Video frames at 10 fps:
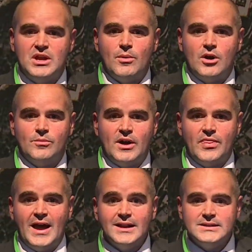So
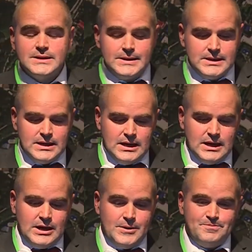uh, we are pretty happy
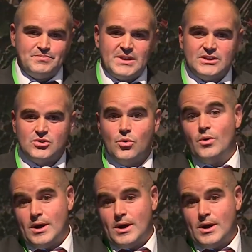about, about that.